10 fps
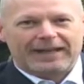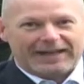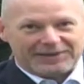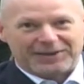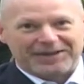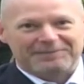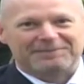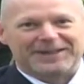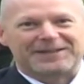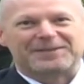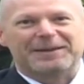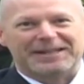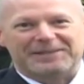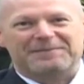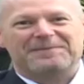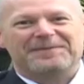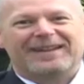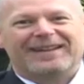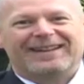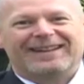That's right, it's me.
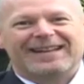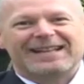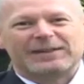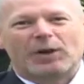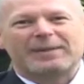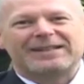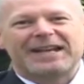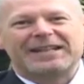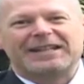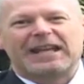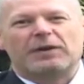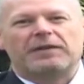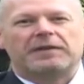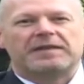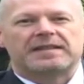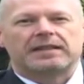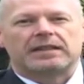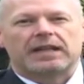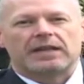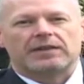So I'll be taking care of the
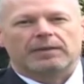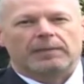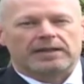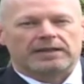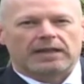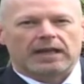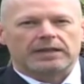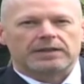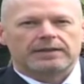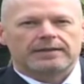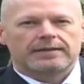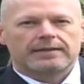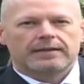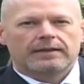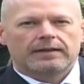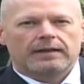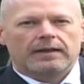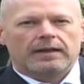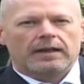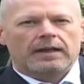facilitation on most occasions.
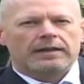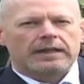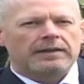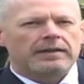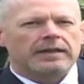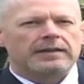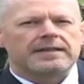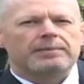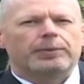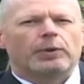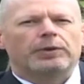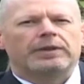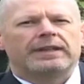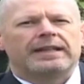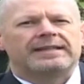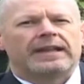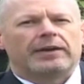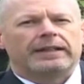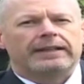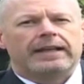The other thing that's important is
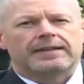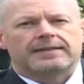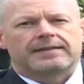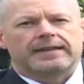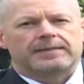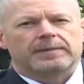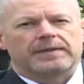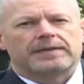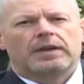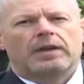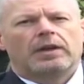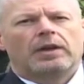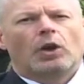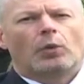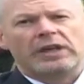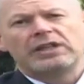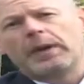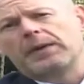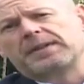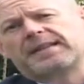our in-house assessments. We
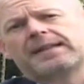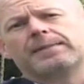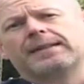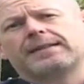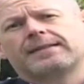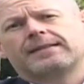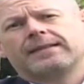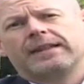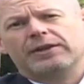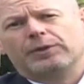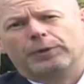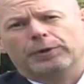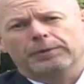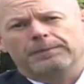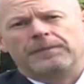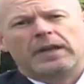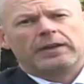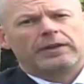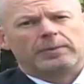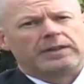do our assessments in the room.
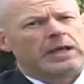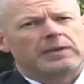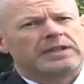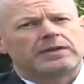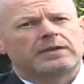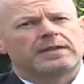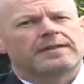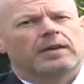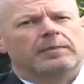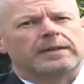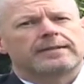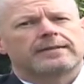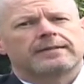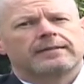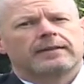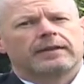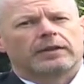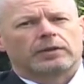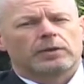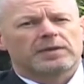There'll be no additional assignments.
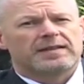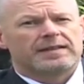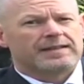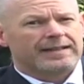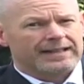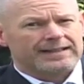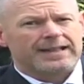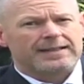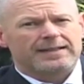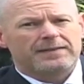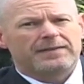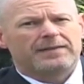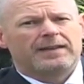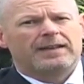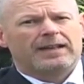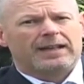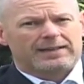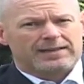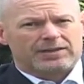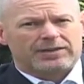The course is intensive,
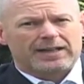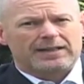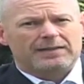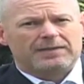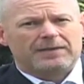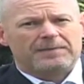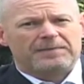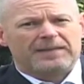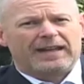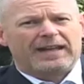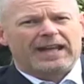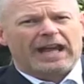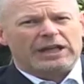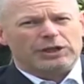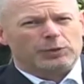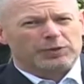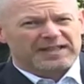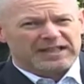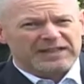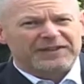it's instructive, and you will
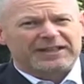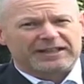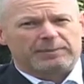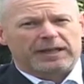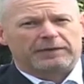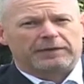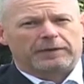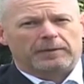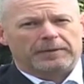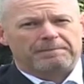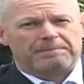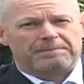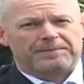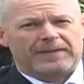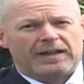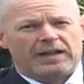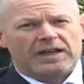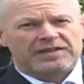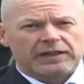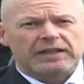significantly benefit from it.
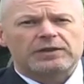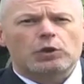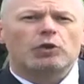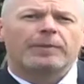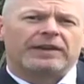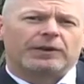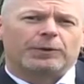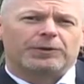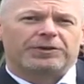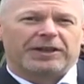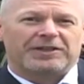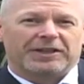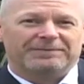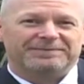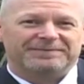So let's talk about the course structure.